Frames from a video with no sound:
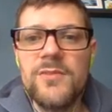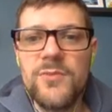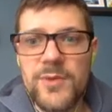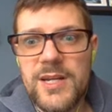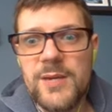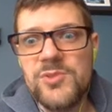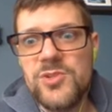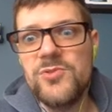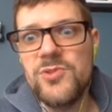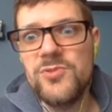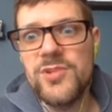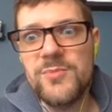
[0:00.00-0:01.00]
3 times 2,
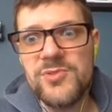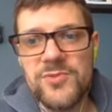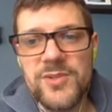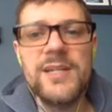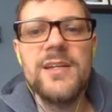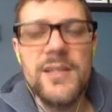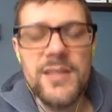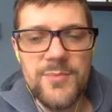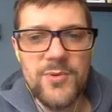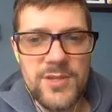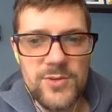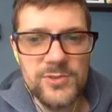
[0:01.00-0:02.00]
2 times 3, they
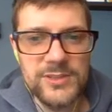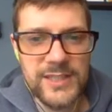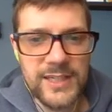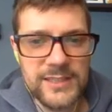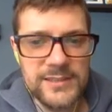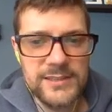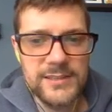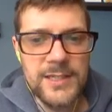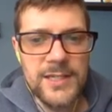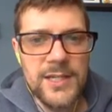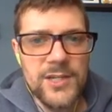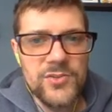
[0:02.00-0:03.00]
both equal 6.
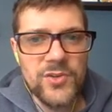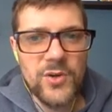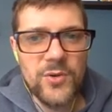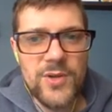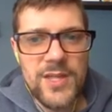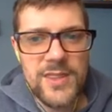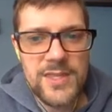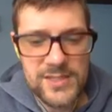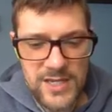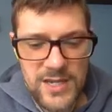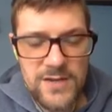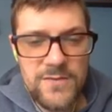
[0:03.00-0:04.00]
So
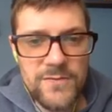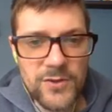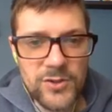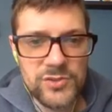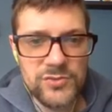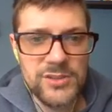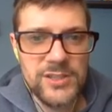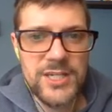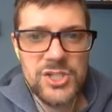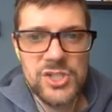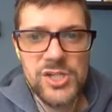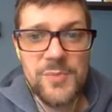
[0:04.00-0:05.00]
this inverse
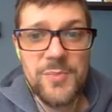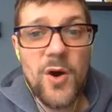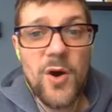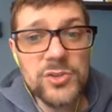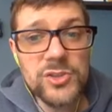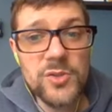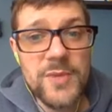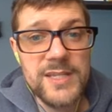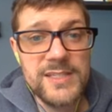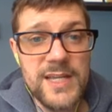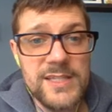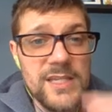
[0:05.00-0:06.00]
relationship also
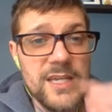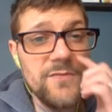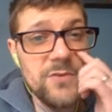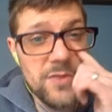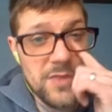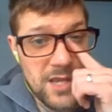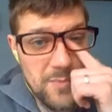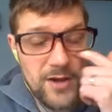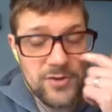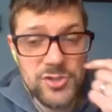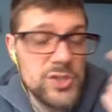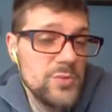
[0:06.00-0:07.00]
makes sense if you think
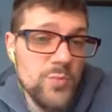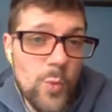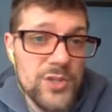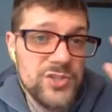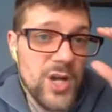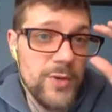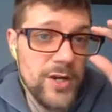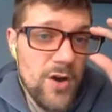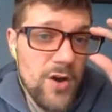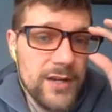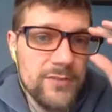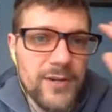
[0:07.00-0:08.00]
about just what's going
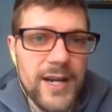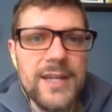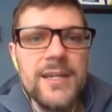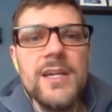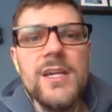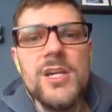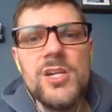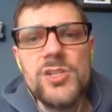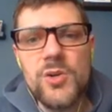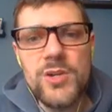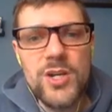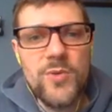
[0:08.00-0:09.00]
on, right?
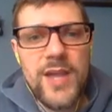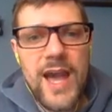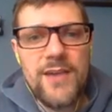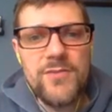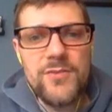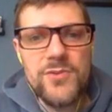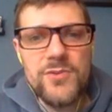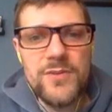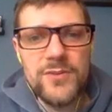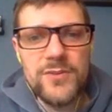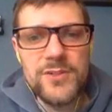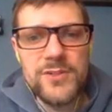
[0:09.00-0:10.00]
So here we have a few
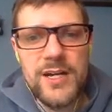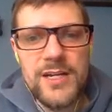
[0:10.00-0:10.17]
different